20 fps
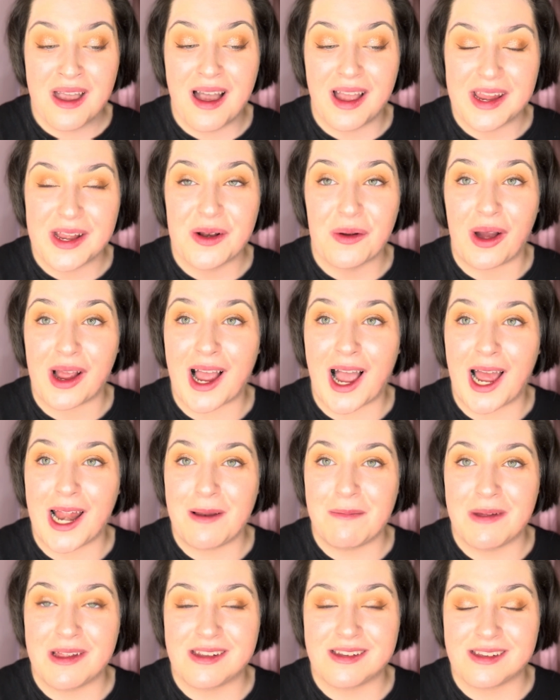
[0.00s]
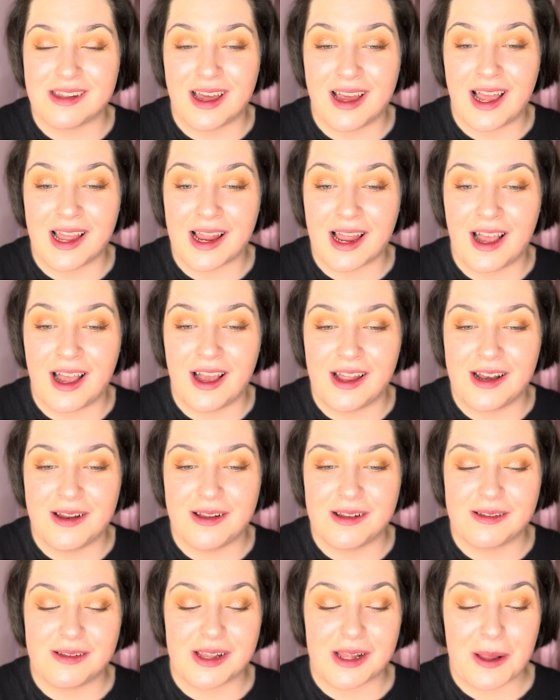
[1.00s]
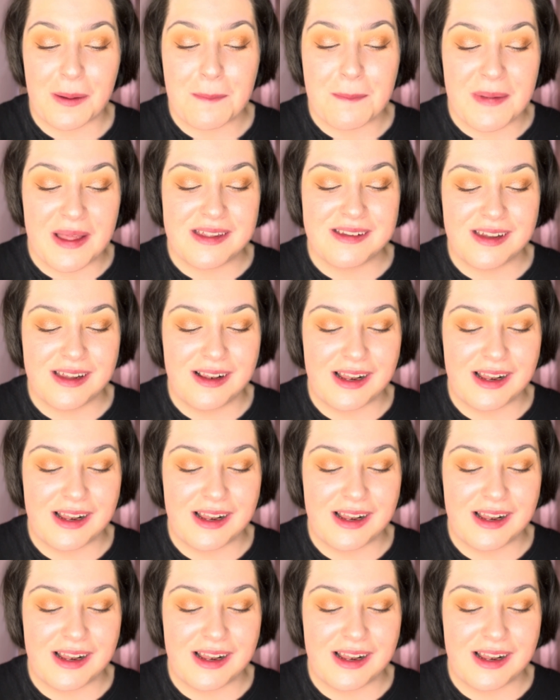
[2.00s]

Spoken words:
you know, I kind of miss that. I kind of like miss it.